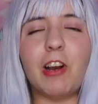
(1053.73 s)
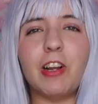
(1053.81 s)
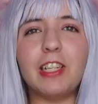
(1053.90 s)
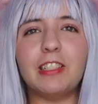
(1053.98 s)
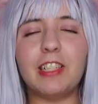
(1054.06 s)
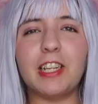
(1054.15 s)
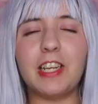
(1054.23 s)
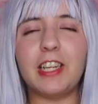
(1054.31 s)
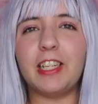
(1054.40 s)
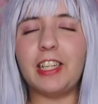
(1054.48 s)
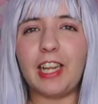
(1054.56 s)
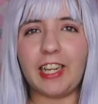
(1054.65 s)

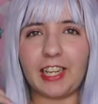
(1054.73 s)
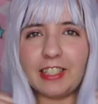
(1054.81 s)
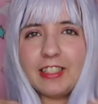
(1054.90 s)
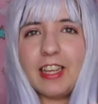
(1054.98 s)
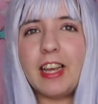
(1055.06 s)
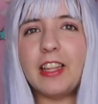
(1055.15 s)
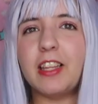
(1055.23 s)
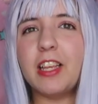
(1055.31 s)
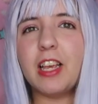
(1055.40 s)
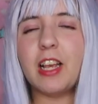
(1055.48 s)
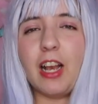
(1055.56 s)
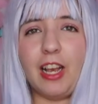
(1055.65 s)
Honestly, like I said,
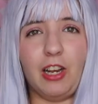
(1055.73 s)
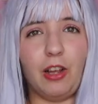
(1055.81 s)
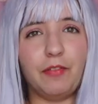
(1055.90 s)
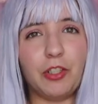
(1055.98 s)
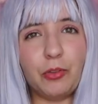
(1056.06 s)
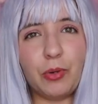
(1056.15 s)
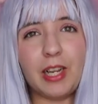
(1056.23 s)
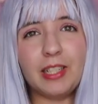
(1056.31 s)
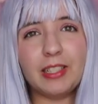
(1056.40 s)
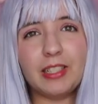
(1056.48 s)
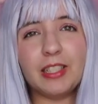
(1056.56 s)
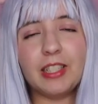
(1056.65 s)
I love the
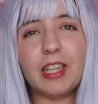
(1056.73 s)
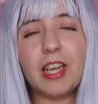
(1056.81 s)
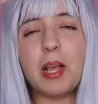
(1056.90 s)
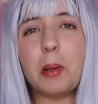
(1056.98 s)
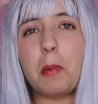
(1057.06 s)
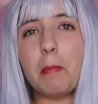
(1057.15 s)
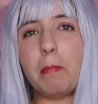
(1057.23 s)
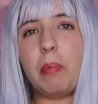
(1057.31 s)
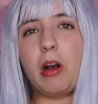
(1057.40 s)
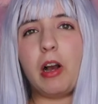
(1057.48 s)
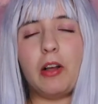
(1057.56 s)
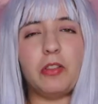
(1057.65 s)
dress,
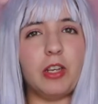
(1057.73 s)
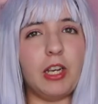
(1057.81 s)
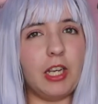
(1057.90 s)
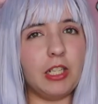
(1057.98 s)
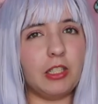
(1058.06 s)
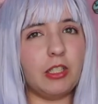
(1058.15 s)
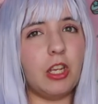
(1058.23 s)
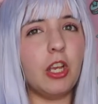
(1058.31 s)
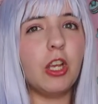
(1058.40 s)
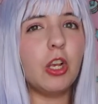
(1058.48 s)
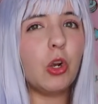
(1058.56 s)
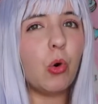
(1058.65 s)
but it's
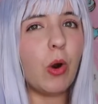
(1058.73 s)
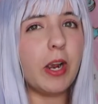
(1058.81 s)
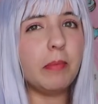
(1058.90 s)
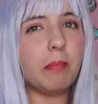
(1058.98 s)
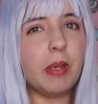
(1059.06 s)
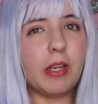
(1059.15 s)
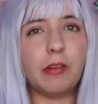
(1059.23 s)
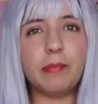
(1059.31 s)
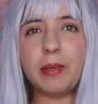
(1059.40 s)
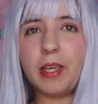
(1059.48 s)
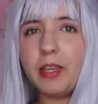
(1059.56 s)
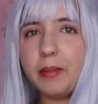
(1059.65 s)
quite big on
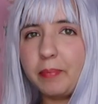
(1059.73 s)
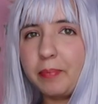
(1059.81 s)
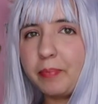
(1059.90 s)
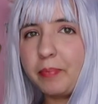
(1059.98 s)
me.